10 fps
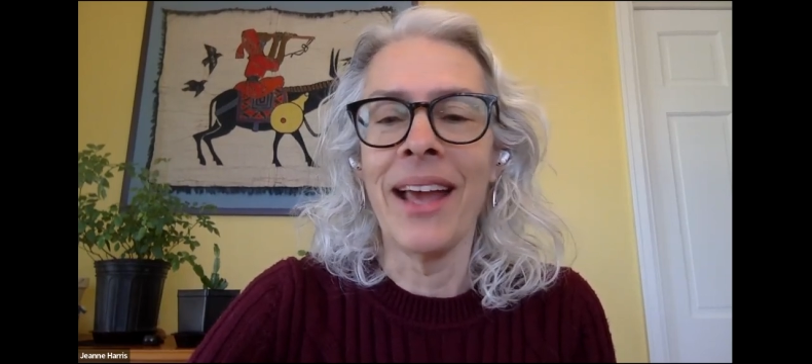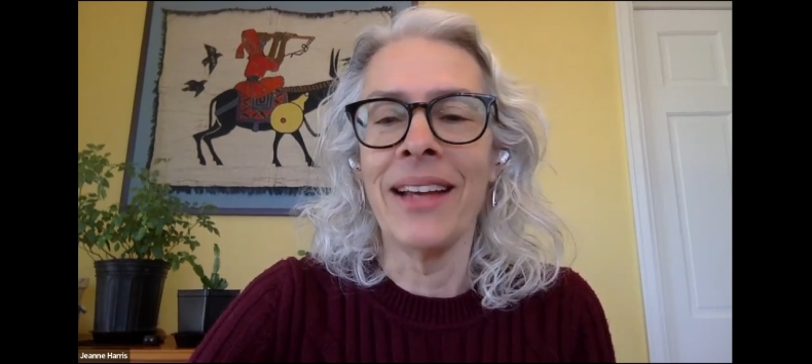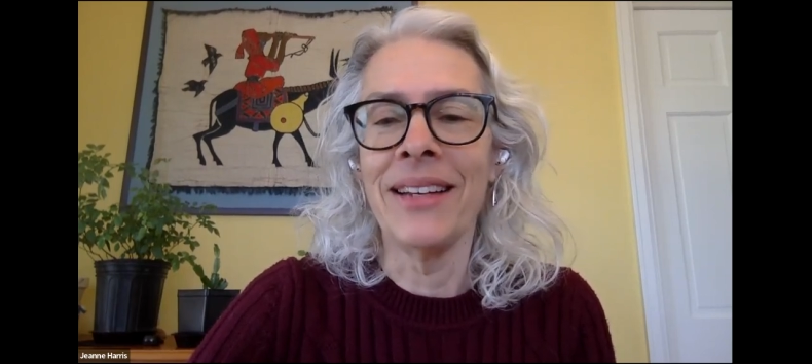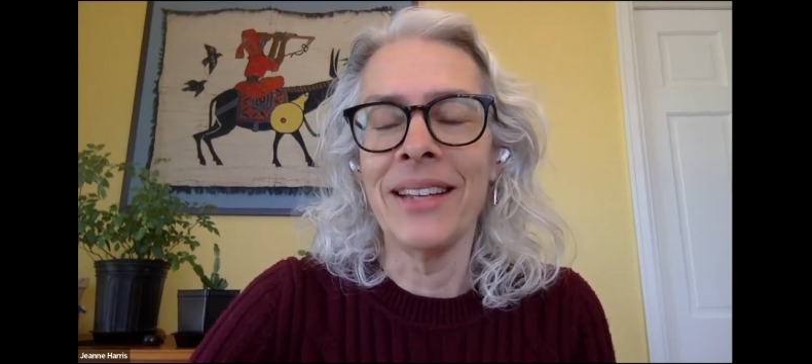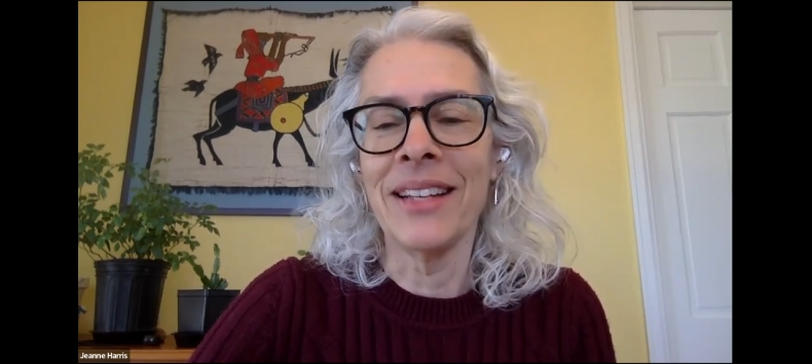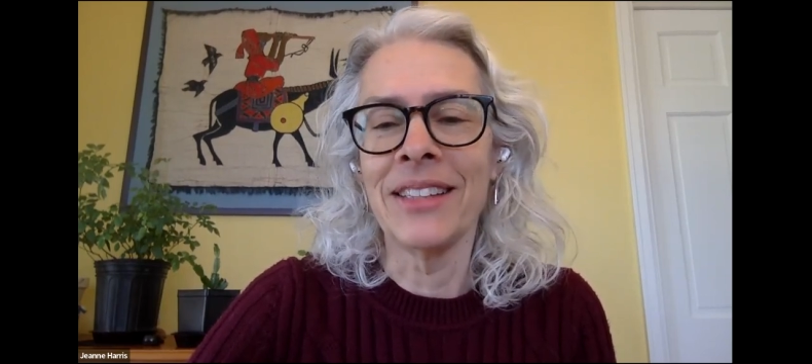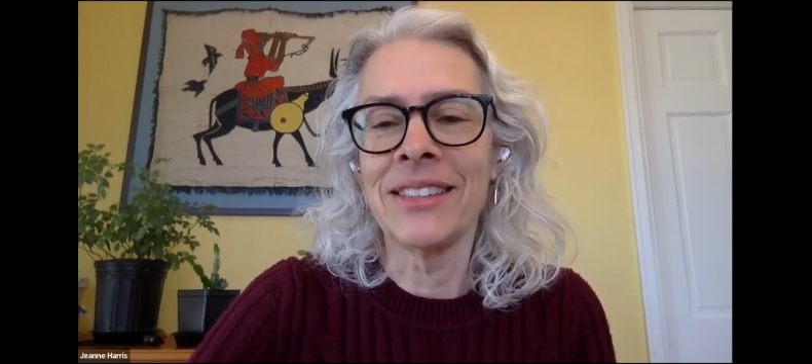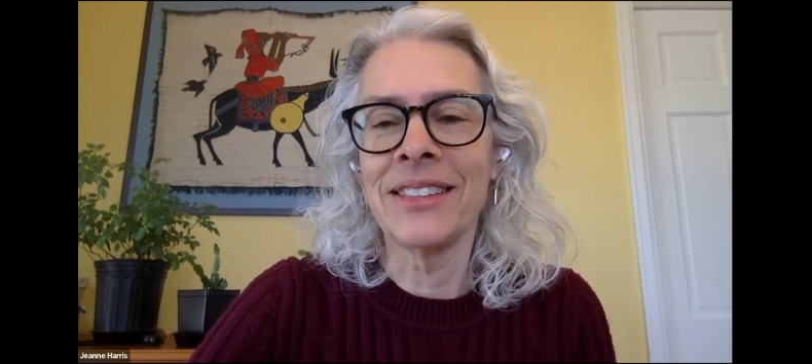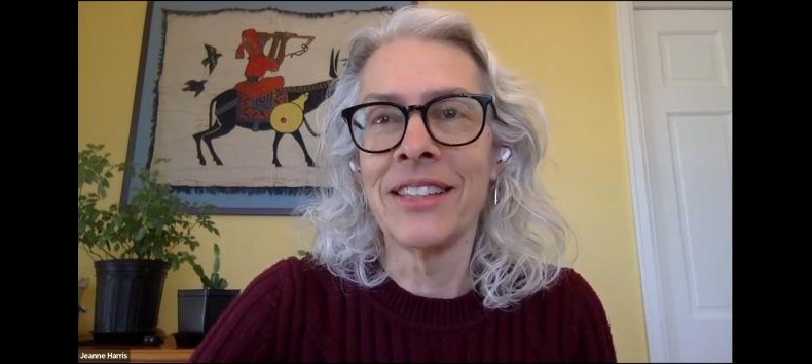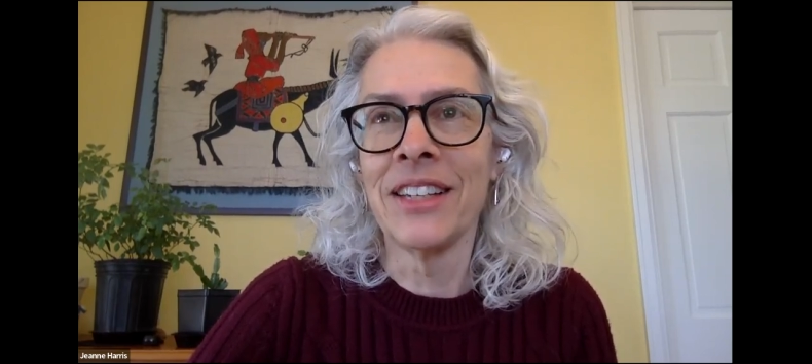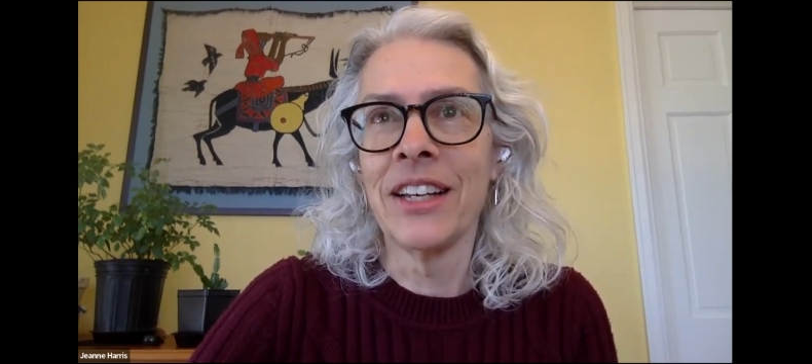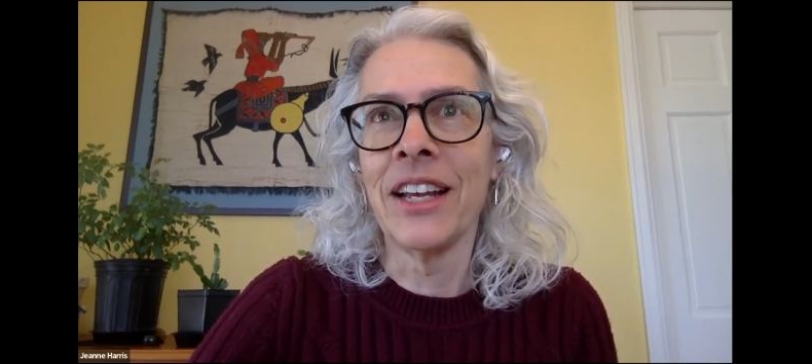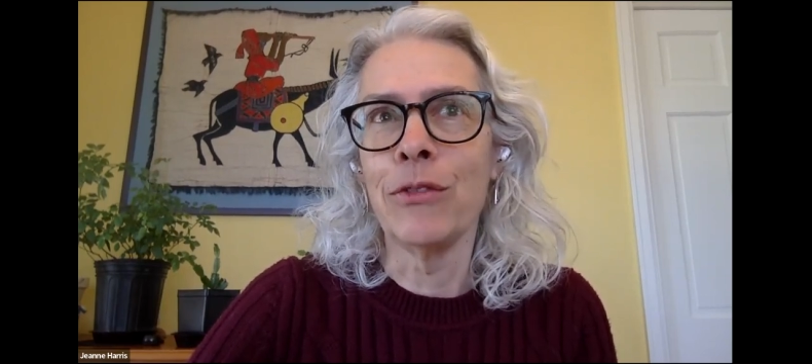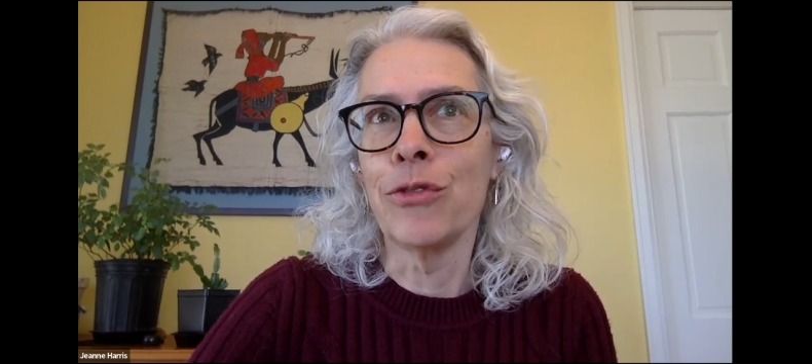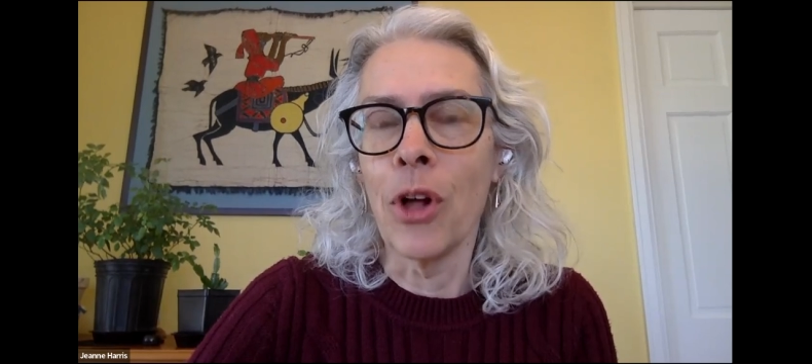and its
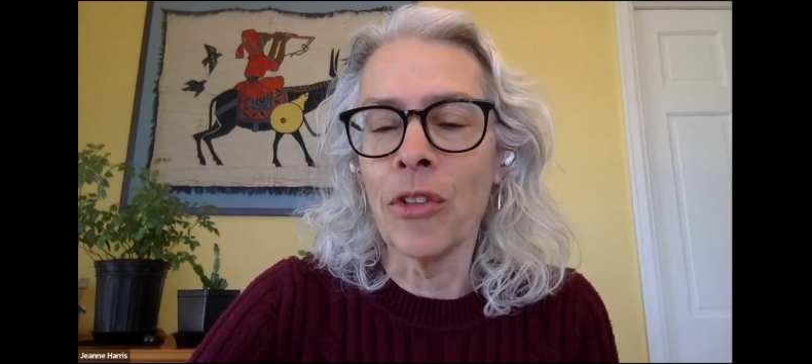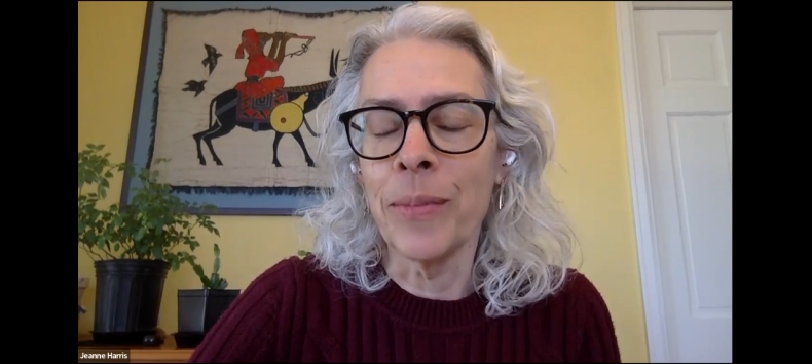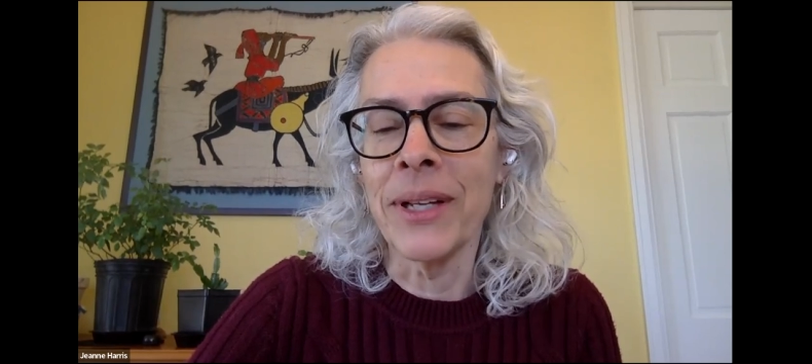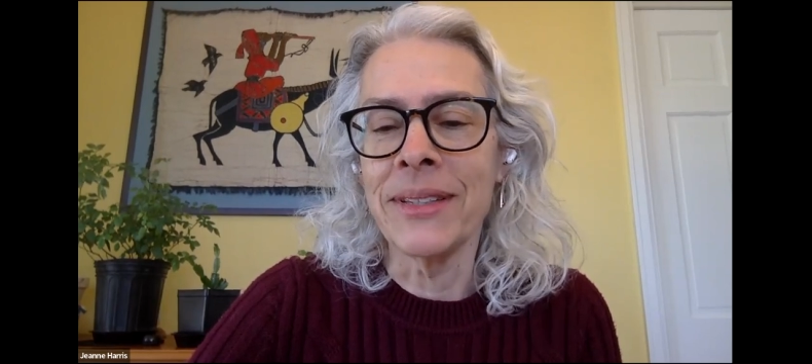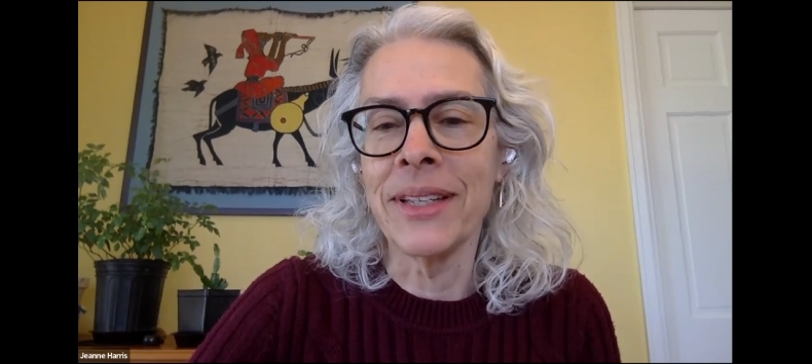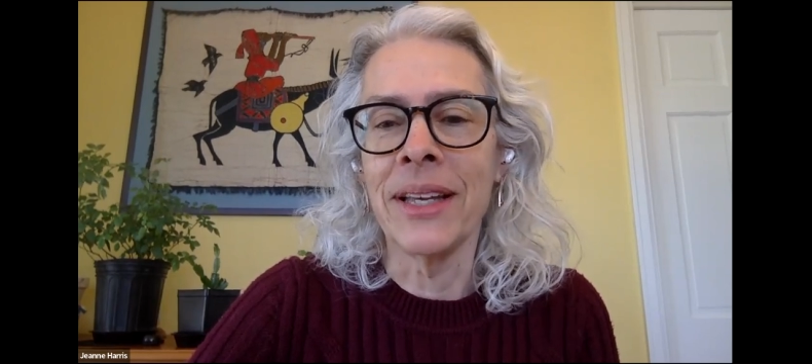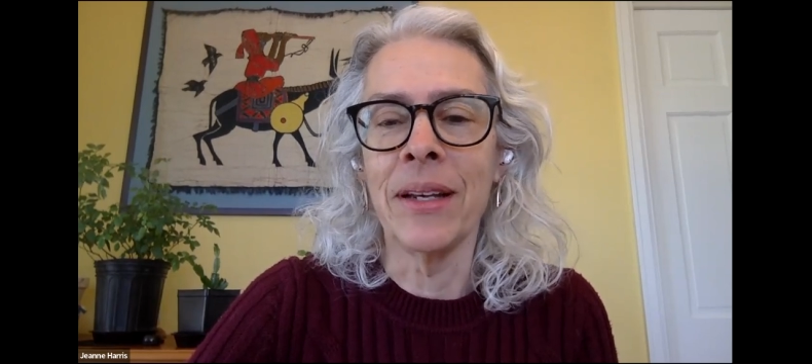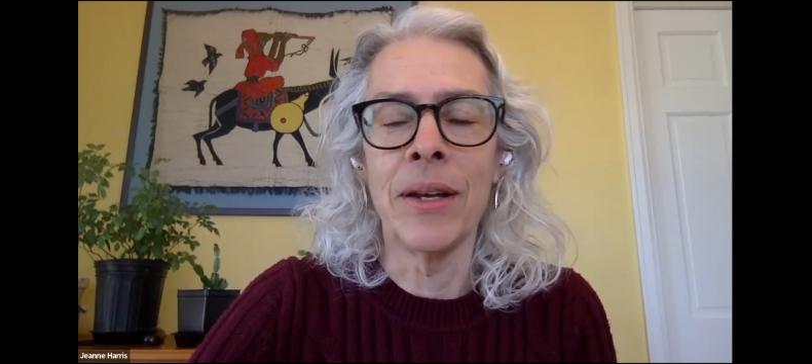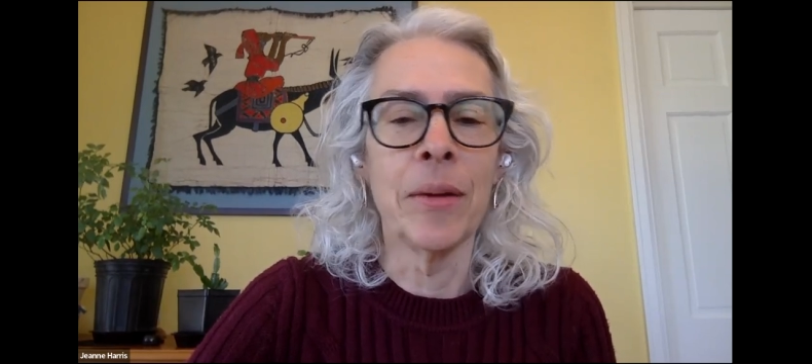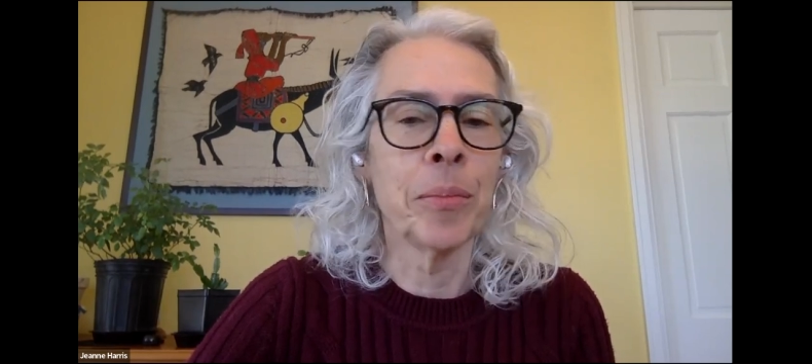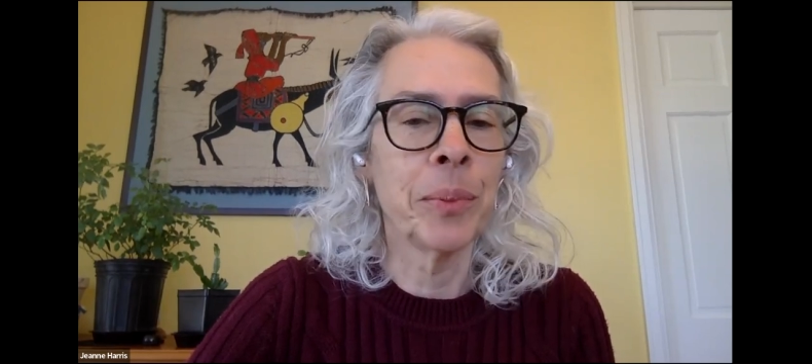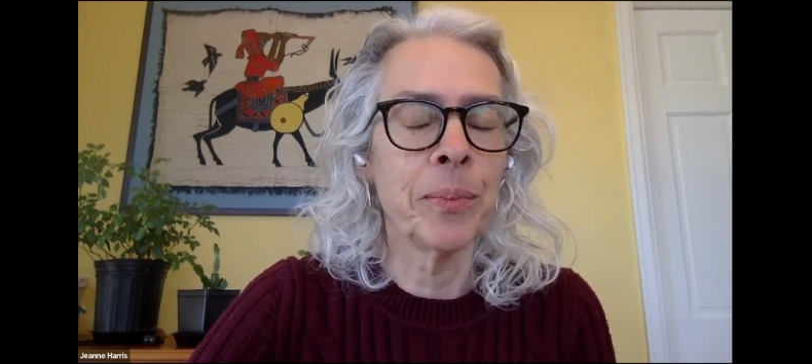involvement in